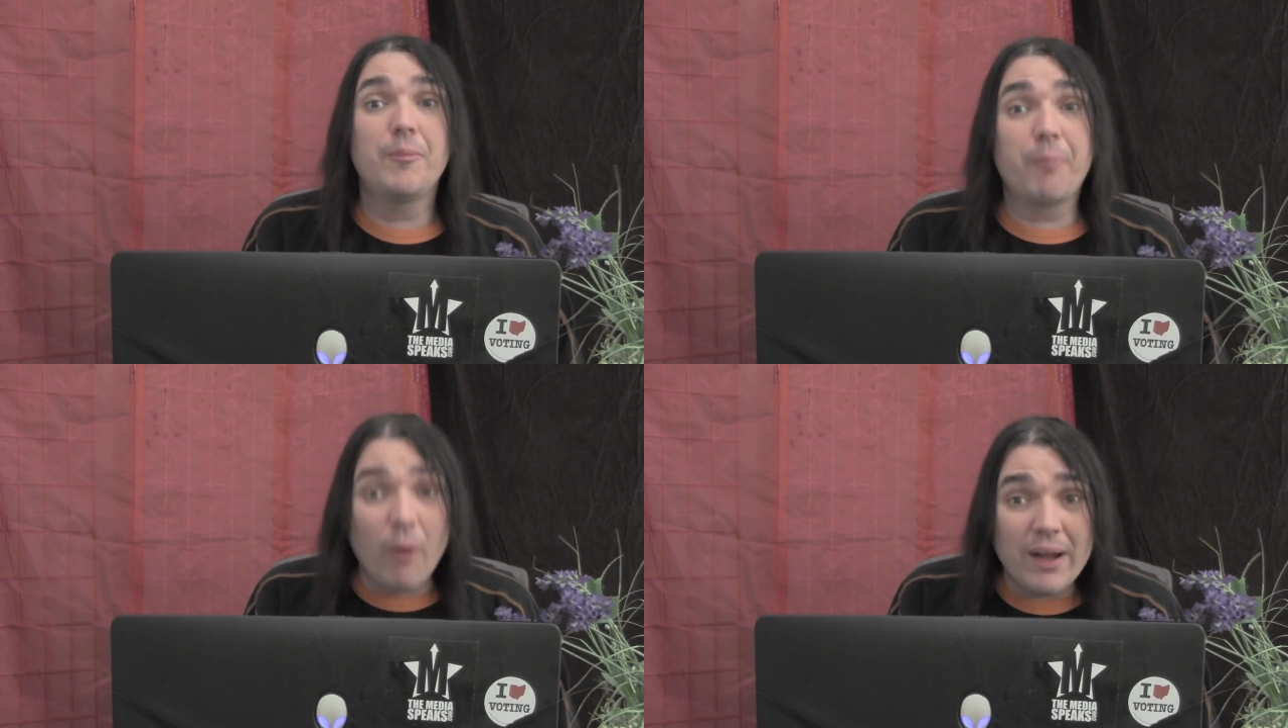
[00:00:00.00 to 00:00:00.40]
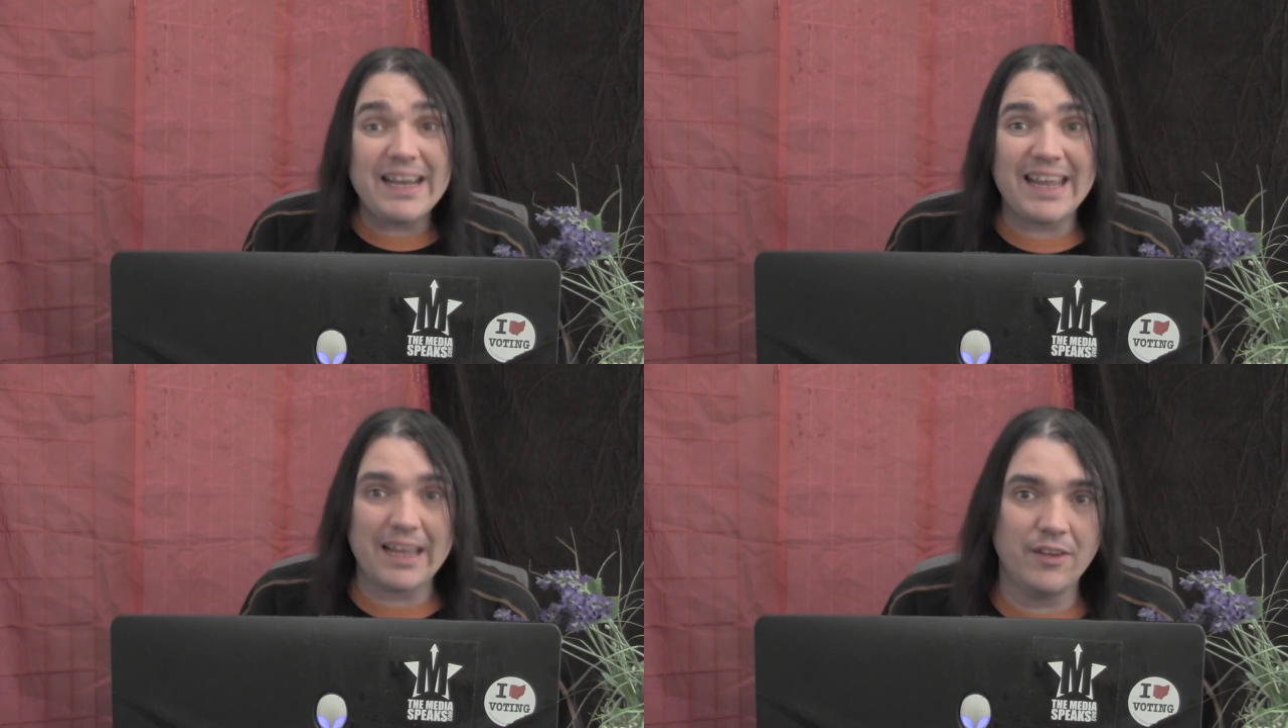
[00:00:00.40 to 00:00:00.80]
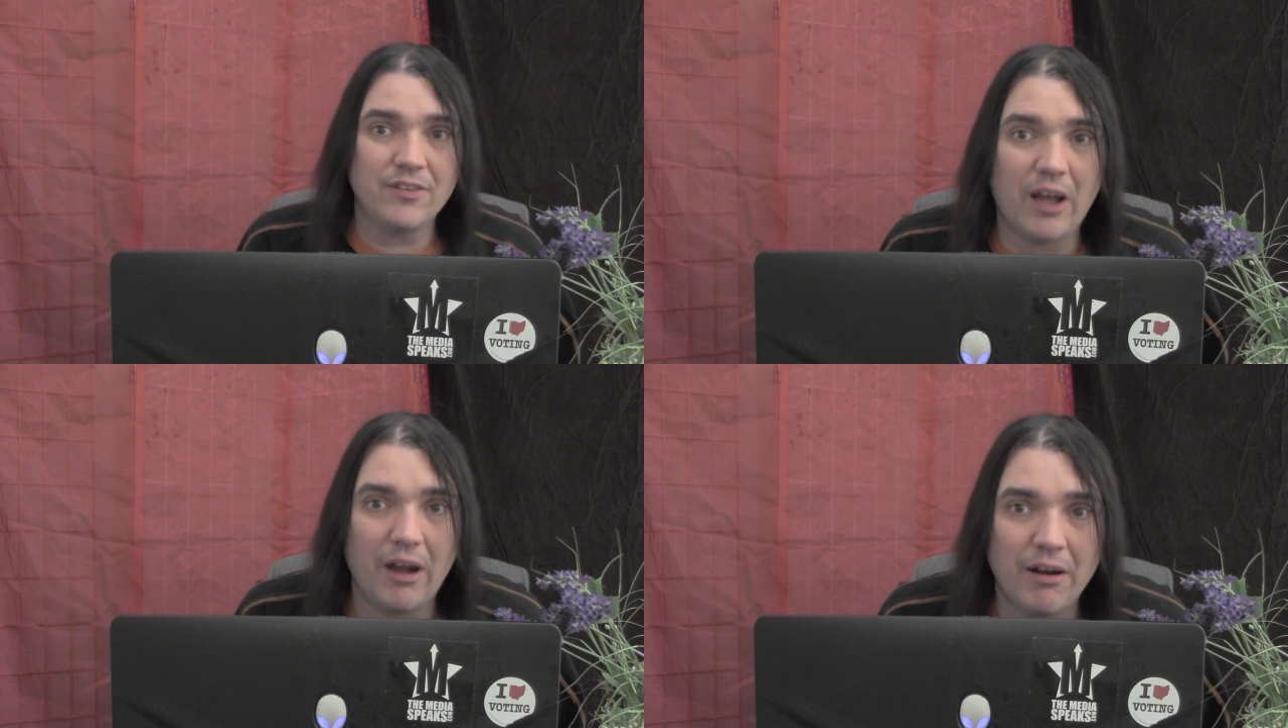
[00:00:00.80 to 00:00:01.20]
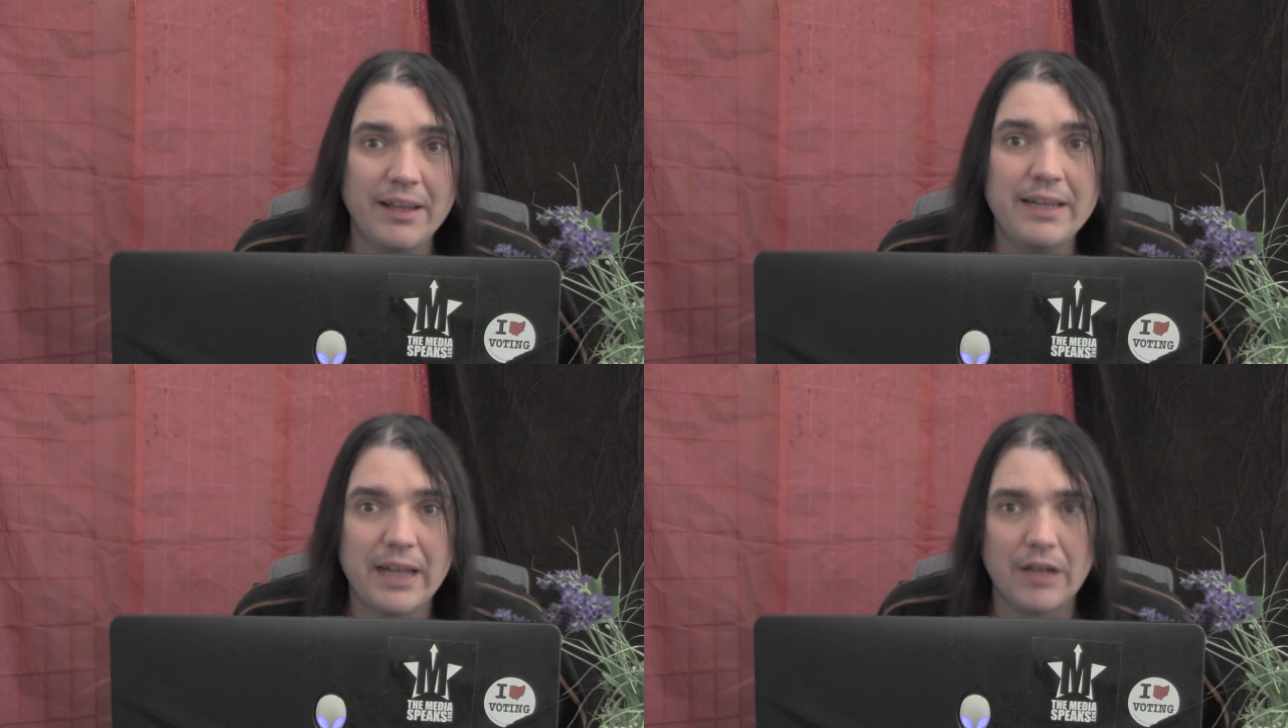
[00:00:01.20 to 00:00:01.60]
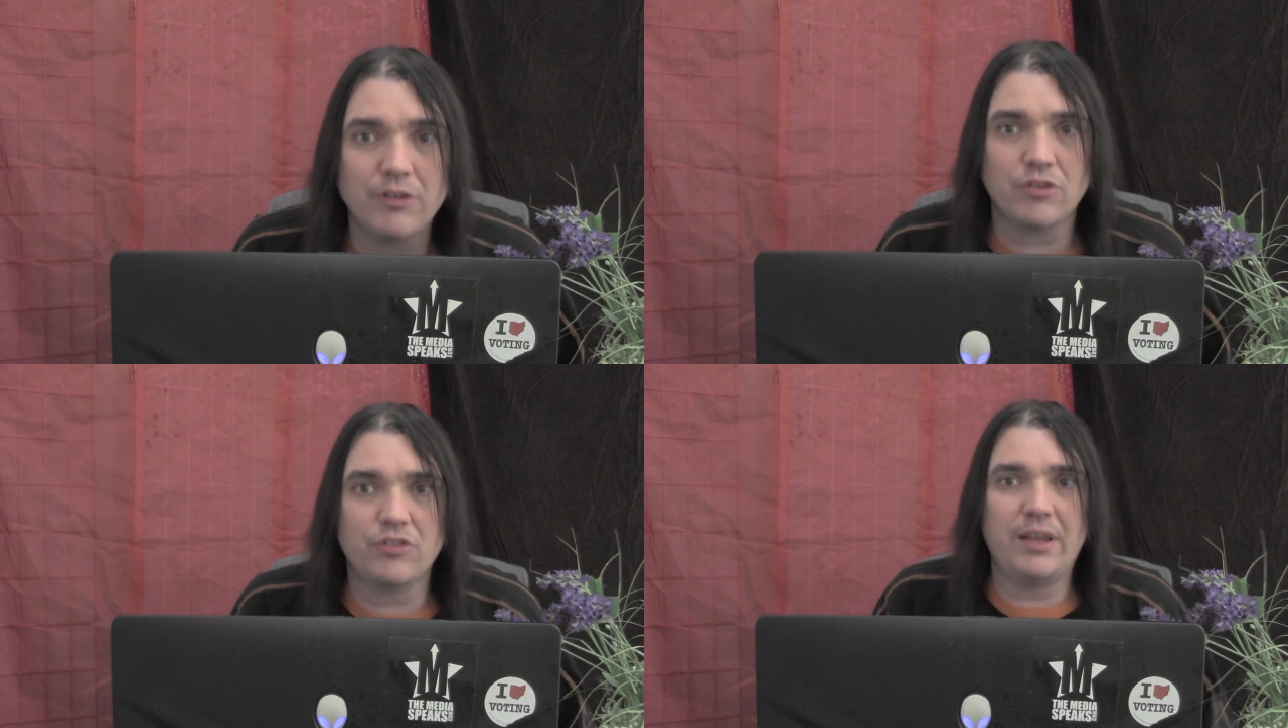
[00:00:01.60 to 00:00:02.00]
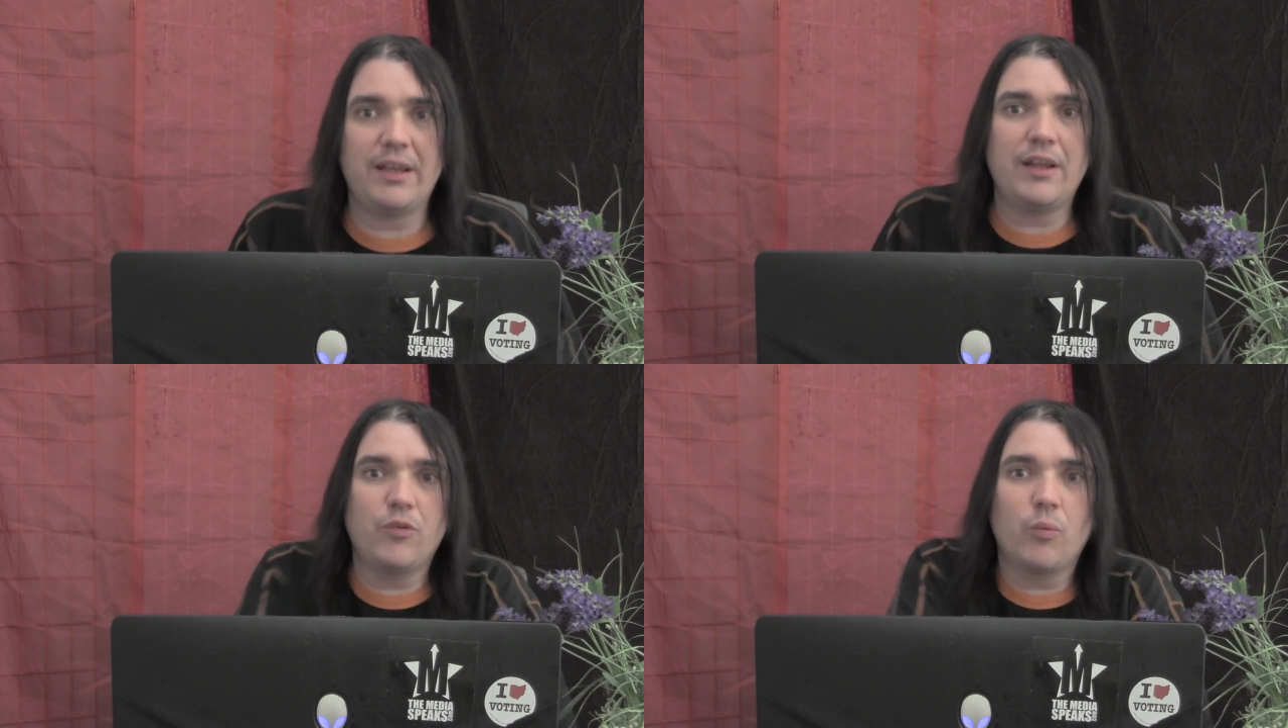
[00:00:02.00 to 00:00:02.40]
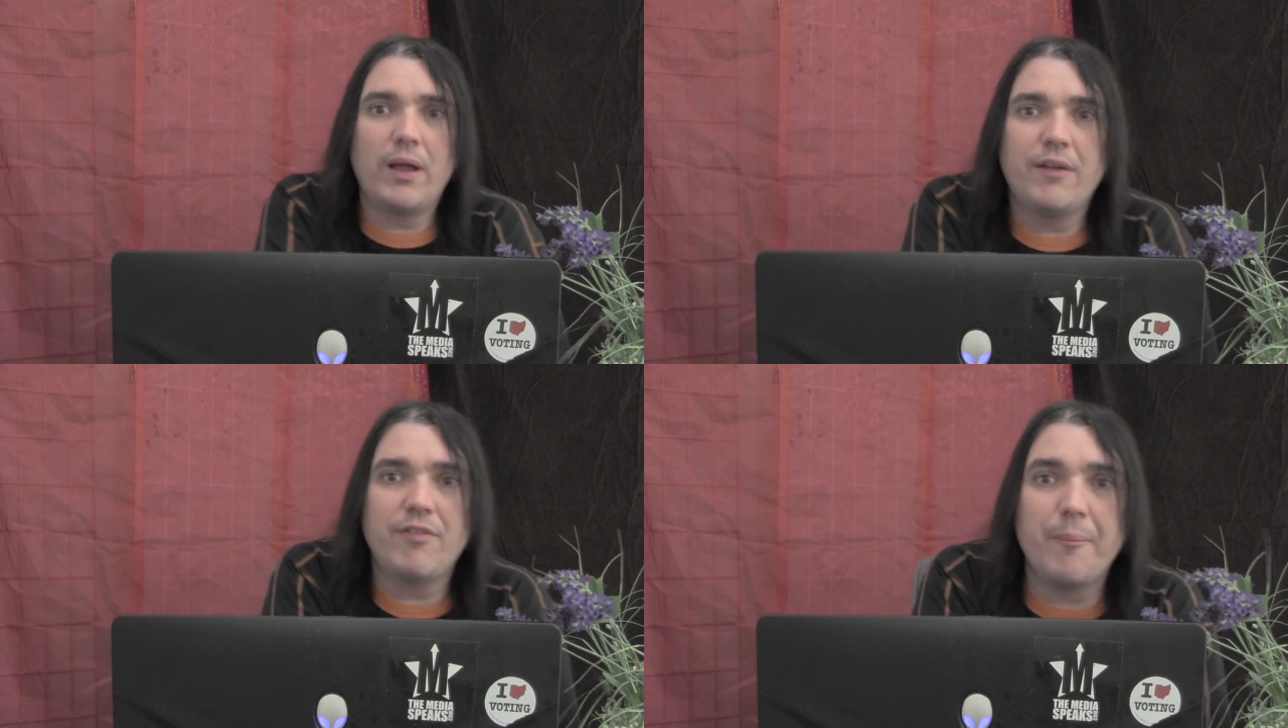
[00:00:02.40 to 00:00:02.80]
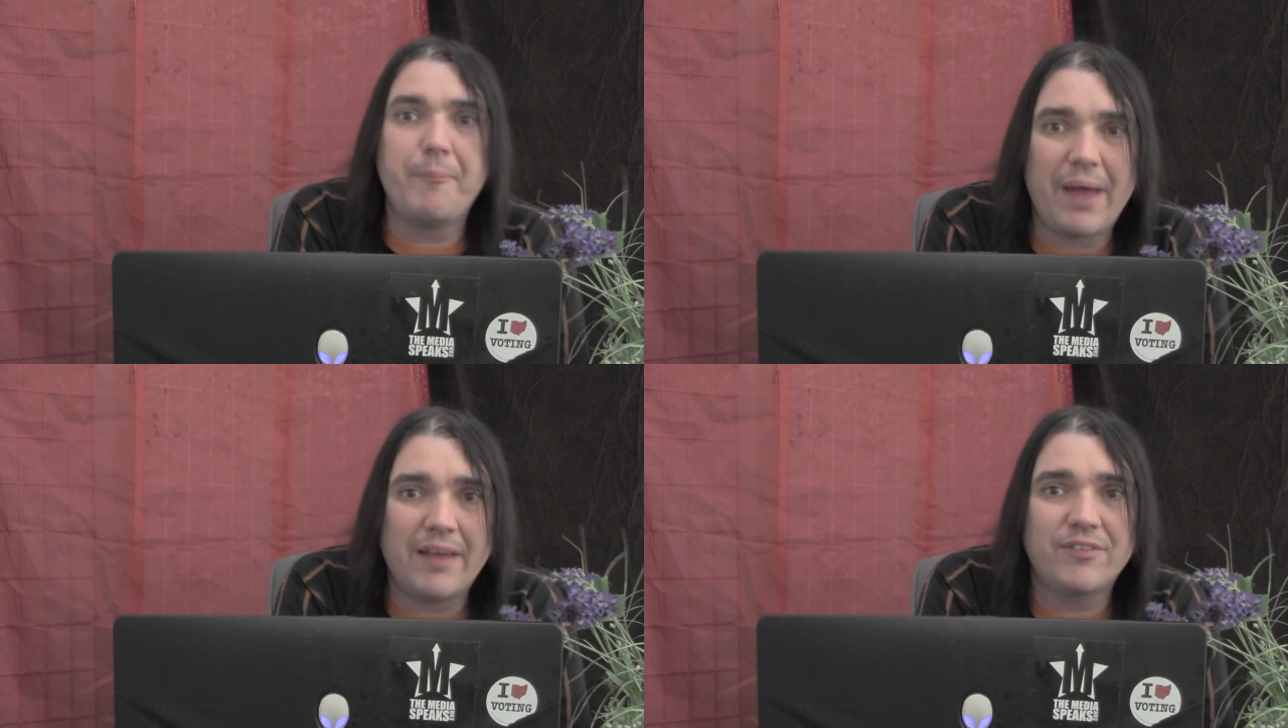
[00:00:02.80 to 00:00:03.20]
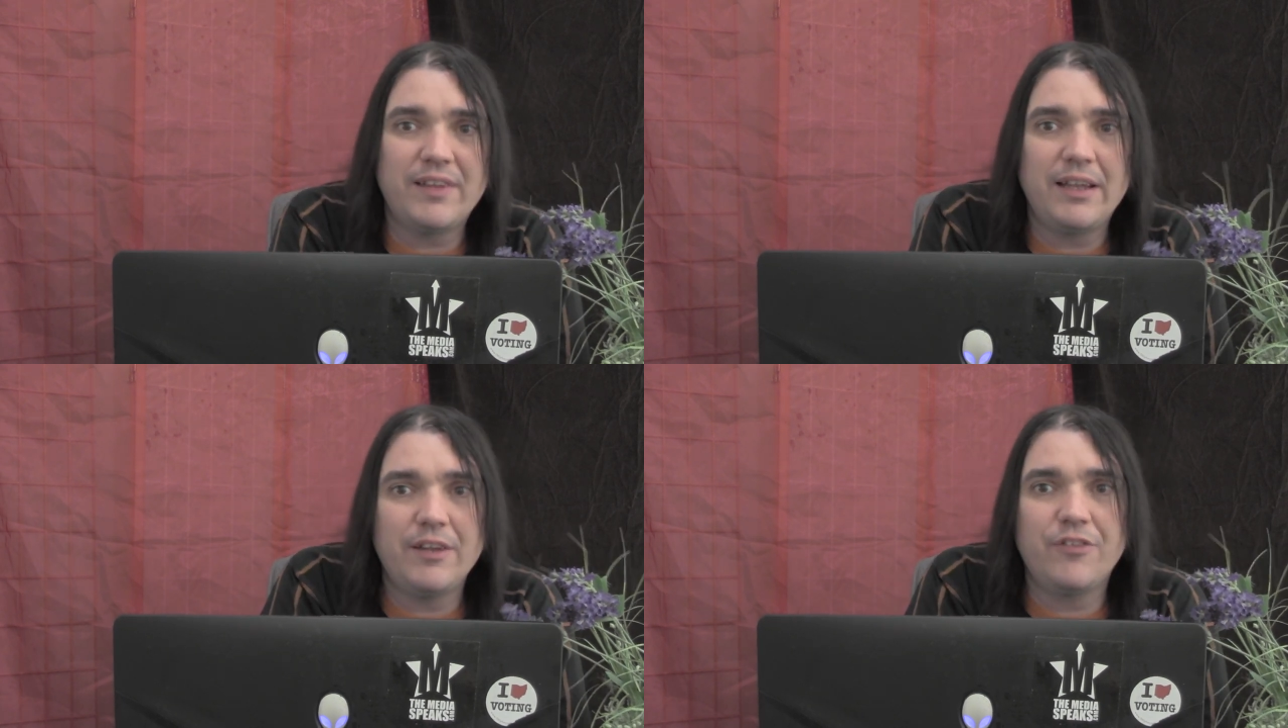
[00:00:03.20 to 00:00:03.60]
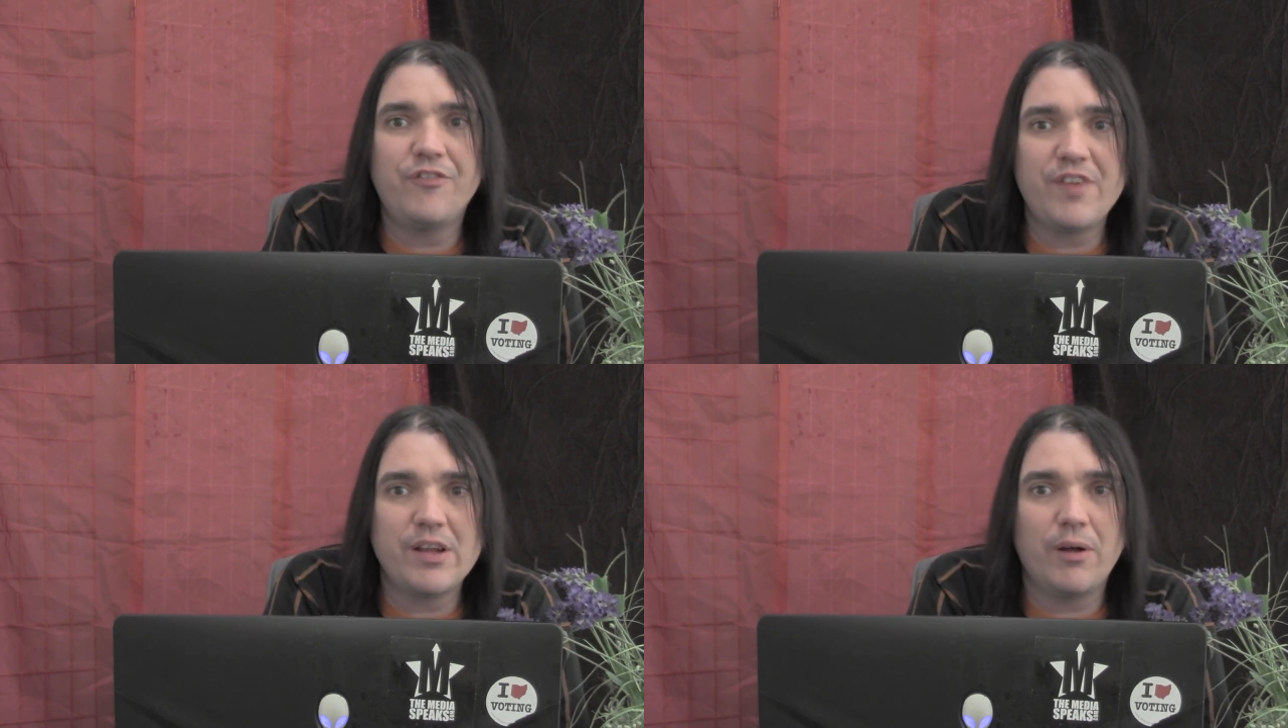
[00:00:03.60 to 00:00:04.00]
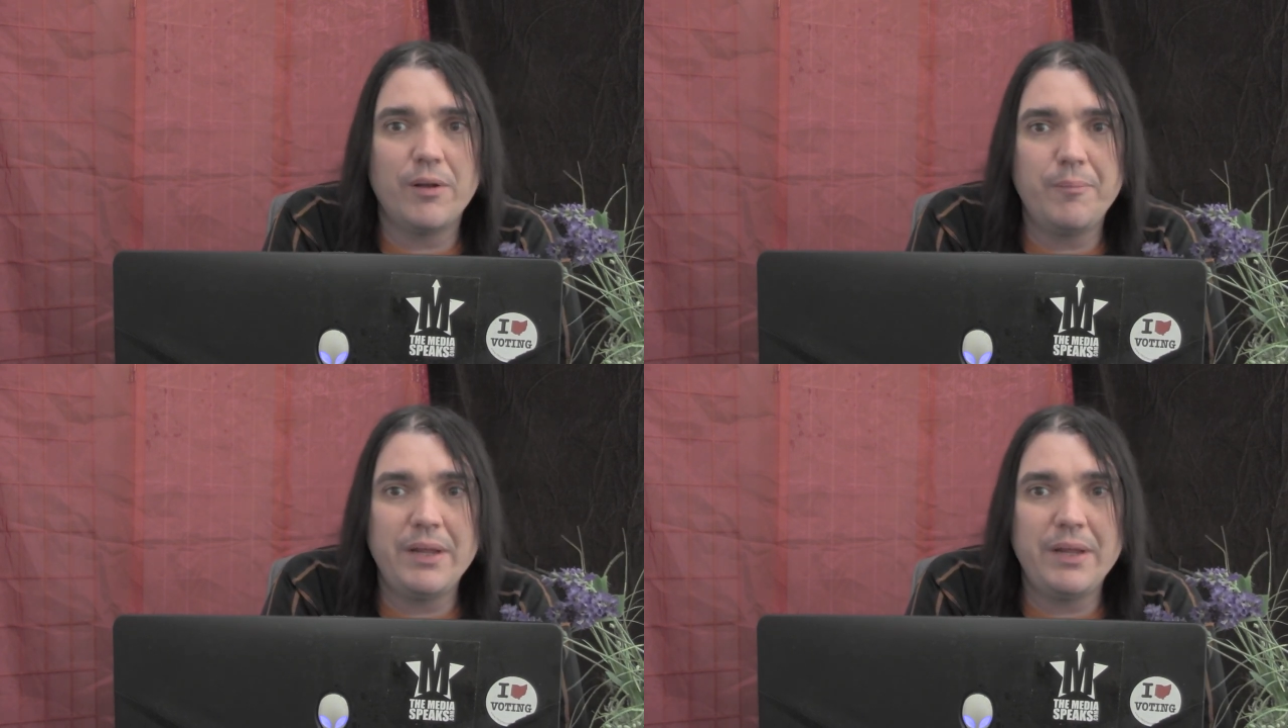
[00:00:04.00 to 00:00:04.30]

The point is, Arnie Gundersen is one of the best in his field,